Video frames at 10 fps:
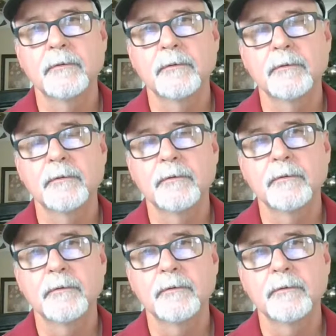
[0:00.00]

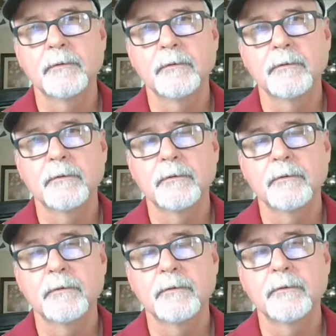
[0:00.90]

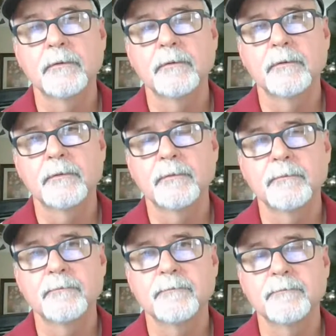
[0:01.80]

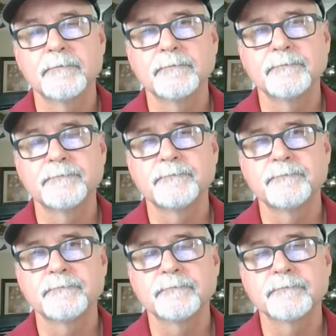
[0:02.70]

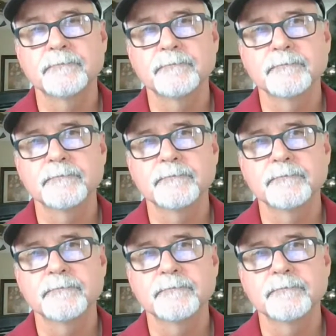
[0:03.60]
This person isn't speaking.